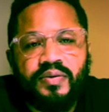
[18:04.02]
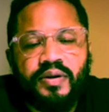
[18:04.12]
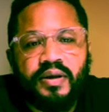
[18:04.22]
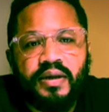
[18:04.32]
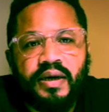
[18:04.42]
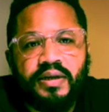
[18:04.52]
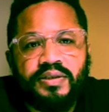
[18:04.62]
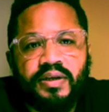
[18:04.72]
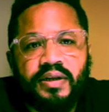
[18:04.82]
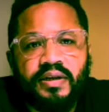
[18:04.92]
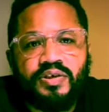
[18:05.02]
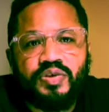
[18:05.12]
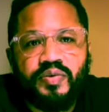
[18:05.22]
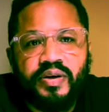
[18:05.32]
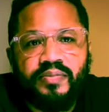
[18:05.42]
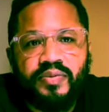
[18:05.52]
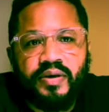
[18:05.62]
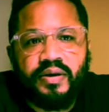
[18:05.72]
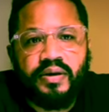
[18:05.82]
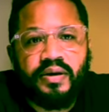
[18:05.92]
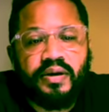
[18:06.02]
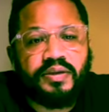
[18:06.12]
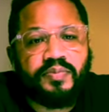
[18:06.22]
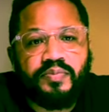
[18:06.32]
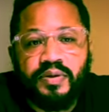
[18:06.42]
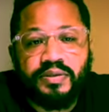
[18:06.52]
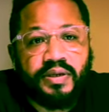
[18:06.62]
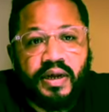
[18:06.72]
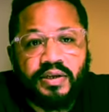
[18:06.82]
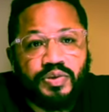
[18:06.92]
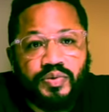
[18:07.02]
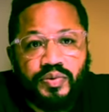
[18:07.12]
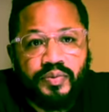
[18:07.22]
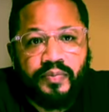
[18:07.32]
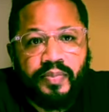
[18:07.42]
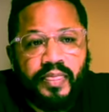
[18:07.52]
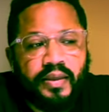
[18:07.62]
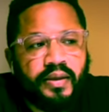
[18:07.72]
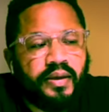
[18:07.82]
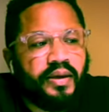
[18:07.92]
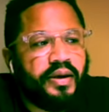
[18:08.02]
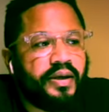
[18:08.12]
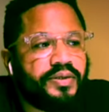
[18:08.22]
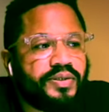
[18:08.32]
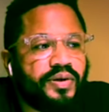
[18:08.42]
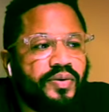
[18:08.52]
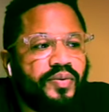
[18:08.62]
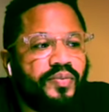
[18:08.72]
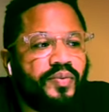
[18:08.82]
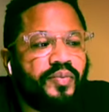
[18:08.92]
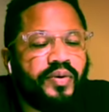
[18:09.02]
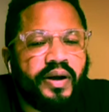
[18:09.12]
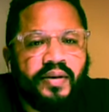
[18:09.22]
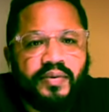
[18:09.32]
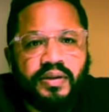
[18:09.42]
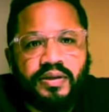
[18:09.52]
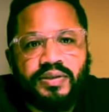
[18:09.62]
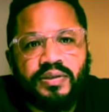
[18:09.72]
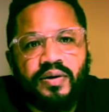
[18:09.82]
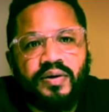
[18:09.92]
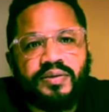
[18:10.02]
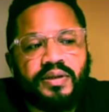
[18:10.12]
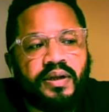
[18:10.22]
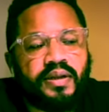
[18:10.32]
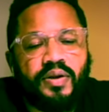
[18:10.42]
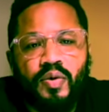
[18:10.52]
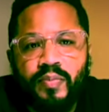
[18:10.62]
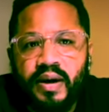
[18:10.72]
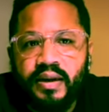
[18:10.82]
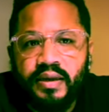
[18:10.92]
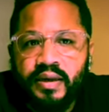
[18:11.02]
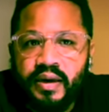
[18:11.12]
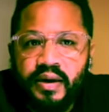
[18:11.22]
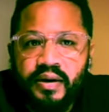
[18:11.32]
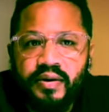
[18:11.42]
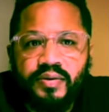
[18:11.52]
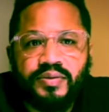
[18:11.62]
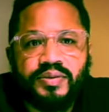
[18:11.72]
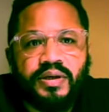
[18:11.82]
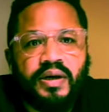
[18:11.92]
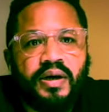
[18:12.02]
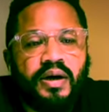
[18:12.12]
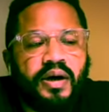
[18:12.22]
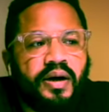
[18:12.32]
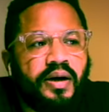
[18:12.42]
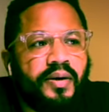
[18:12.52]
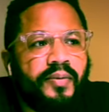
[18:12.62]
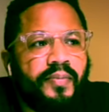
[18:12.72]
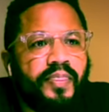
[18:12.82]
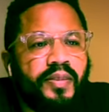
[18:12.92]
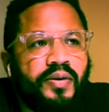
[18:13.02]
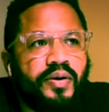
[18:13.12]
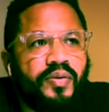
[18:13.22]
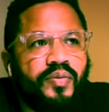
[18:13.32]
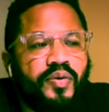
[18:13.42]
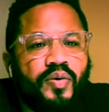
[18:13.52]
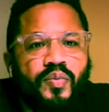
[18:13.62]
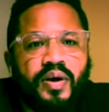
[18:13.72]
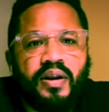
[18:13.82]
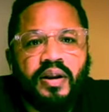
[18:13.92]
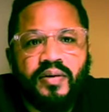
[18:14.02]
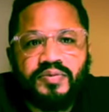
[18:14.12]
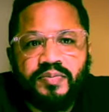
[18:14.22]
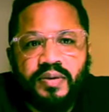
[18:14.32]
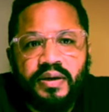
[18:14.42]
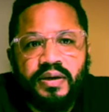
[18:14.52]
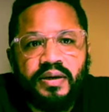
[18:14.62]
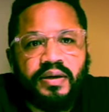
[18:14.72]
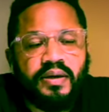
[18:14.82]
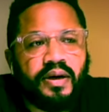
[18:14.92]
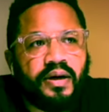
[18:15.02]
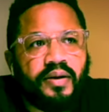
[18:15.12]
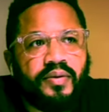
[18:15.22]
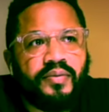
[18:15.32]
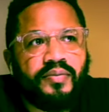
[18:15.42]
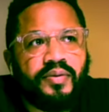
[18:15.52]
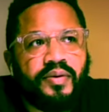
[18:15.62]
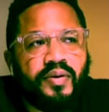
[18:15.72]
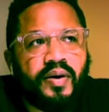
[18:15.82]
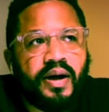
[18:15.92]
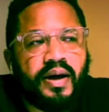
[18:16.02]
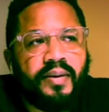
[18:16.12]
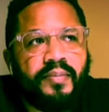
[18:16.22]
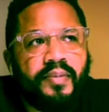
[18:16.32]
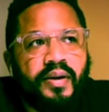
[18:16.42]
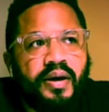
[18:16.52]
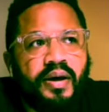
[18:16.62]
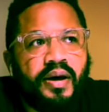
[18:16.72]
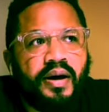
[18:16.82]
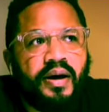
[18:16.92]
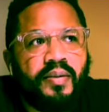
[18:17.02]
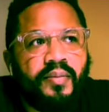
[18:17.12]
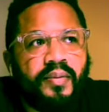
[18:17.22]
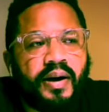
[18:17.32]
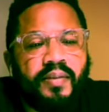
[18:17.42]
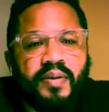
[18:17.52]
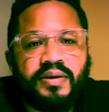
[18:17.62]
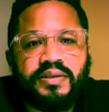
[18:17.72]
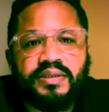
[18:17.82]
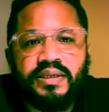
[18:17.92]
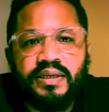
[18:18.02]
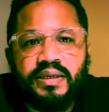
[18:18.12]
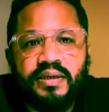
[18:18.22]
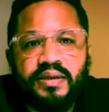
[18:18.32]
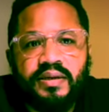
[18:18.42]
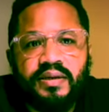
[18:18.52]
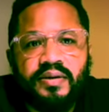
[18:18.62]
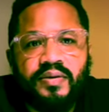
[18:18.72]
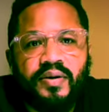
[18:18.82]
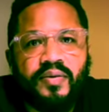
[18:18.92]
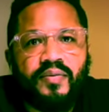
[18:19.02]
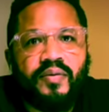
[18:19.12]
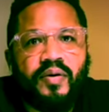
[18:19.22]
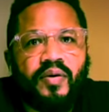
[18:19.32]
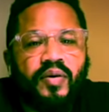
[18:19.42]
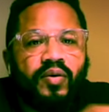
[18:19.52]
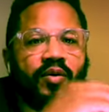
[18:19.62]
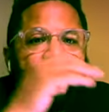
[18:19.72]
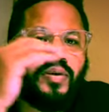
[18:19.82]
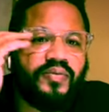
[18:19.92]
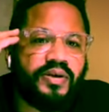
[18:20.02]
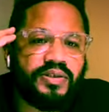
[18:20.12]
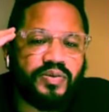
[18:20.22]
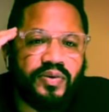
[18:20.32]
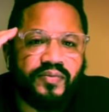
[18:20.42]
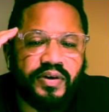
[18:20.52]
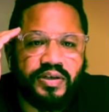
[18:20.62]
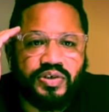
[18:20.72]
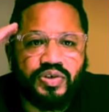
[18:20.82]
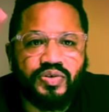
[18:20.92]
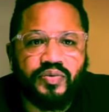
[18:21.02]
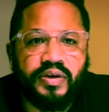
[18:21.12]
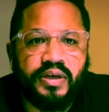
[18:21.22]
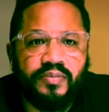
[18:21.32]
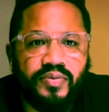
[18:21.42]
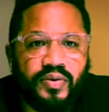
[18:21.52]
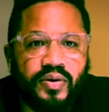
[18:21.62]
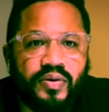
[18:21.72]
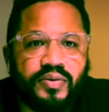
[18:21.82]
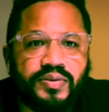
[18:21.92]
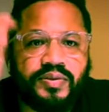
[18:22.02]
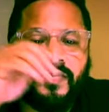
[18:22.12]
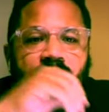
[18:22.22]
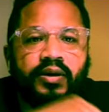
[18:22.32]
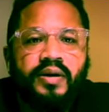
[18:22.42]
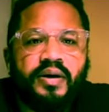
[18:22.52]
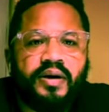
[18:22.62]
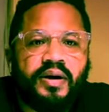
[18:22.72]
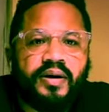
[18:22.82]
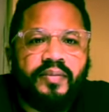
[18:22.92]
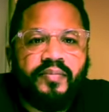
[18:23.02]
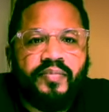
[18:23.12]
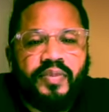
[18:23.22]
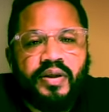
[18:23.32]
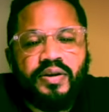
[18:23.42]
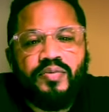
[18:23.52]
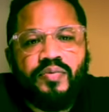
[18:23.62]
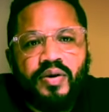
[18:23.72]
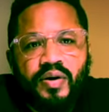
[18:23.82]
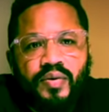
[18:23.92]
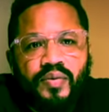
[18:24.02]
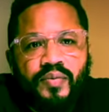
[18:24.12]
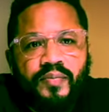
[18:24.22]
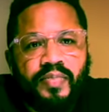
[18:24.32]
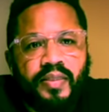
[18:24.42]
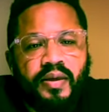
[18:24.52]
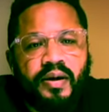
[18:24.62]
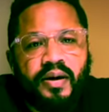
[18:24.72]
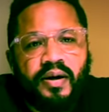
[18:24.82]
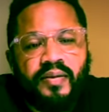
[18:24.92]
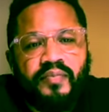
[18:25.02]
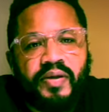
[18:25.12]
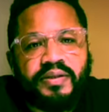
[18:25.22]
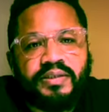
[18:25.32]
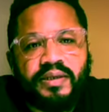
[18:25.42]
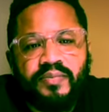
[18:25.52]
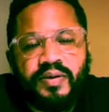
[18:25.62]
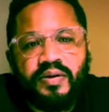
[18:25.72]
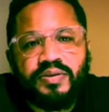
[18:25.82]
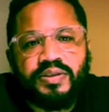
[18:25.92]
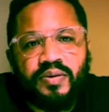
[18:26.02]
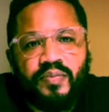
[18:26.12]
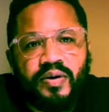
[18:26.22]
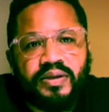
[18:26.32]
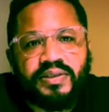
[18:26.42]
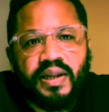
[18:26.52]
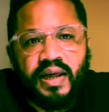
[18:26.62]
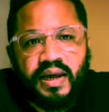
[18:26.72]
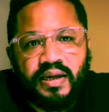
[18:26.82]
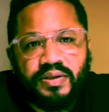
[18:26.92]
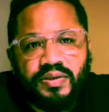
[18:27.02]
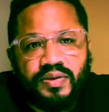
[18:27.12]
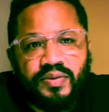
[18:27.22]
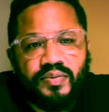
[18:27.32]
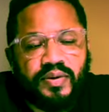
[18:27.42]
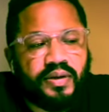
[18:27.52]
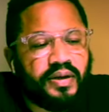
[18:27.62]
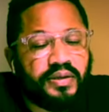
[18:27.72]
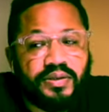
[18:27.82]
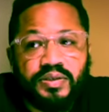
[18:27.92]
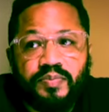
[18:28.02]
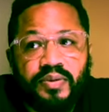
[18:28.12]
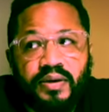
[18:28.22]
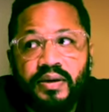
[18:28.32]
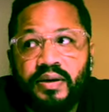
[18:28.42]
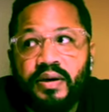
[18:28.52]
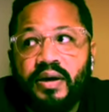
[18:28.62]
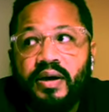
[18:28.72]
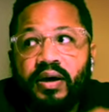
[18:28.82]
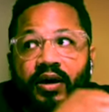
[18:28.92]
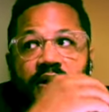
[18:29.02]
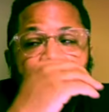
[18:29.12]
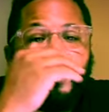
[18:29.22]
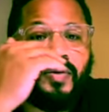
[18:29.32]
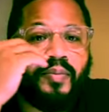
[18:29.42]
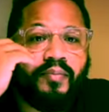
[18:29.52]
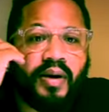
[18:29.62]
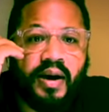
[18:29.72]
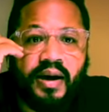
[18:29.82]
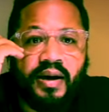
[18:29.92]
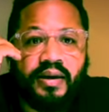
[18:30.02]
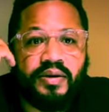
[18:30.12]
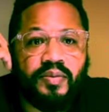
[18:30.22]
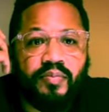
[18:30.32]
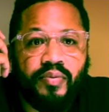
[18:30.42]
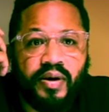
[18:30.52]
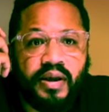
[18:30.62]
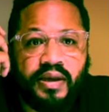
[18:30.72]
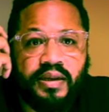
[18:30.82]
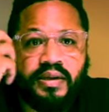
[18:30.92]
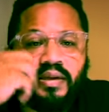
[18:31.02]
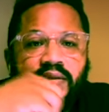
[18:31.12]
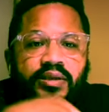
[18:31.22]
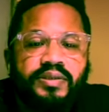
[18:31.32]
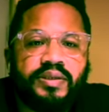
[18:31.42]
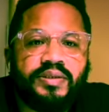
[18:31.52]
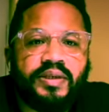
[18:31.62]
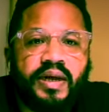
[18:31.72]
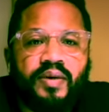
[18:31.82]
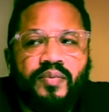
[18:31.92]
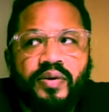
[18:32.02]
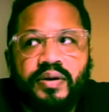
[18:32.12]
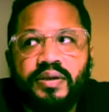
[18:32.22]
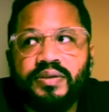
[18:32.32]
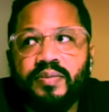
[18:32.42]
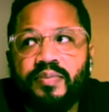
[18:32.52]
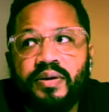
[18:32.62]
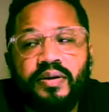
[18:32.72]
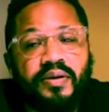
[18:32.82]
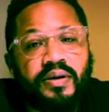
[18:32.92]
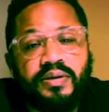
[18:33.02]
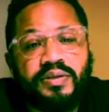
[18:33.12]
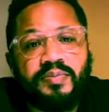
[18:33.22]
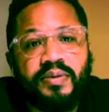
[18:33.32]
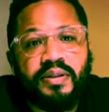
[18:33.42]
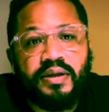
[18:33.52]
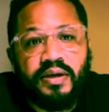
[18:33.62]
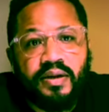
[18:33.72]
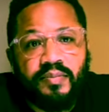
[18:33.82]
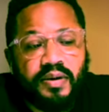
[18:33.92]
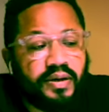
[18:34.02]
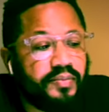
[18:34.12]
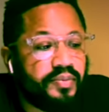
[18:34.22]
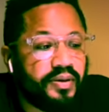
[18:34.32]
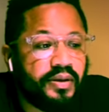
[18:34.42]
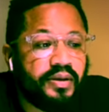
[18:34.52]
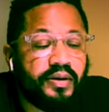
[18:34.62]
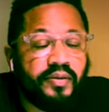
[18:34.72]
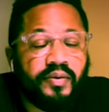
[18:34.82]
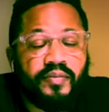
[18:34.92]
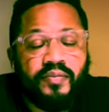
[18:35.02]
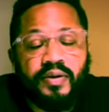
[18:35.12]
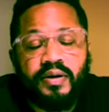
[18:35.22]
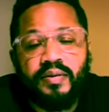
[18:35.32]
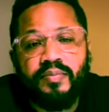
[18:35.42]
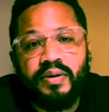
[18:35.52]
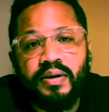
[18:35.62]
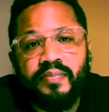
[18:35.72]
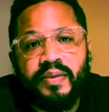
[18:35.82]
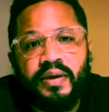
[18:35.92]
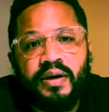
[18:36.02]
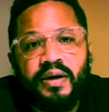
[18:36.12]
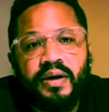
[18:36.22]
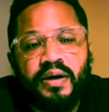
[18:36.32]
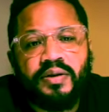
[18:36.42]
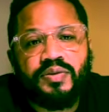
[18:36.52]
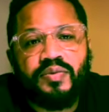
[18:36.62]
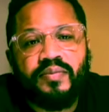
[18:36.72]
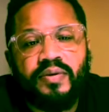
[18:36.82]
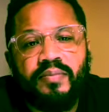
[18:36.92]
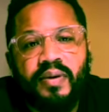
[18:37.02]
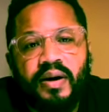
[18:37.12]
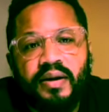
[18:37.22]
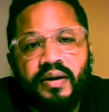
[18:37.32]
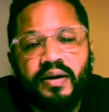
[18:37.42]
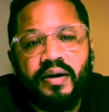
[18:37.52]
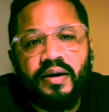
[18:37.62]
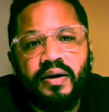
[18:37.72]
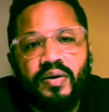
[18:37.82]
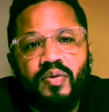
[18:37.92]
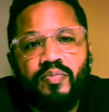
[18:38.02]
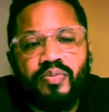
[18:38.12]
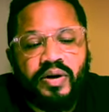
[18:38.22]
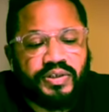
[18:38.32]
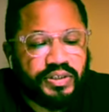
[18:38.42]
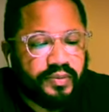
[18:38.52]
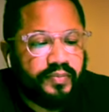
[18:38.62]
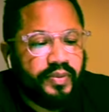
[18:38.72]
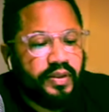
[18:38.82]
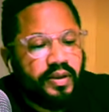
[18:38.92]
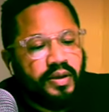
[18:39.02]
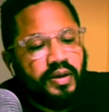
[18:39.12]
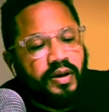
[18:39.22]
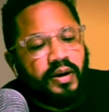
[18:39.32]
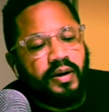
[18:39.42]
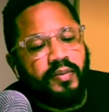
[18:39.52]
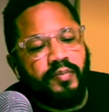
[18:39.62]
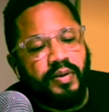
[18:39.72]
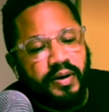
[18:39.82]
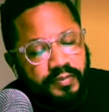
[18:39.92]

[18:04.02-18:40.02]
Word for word: engaging in extreme thinking, it's it's not true. And so, when we're having these thoughts like nobody cares, um, you know, no one loves me, uh, you know, I'm uh, I'm unseen, you know, all, all, of these sort of extreme thoughts, um, then you know uh, that something or someone is lying to you. It, it can just be um, your mind, your brain is, is, not where it needs to be, or it could just be the enemy. It could be, it really could be uh, sort of demonic uh, oppression. Uh, but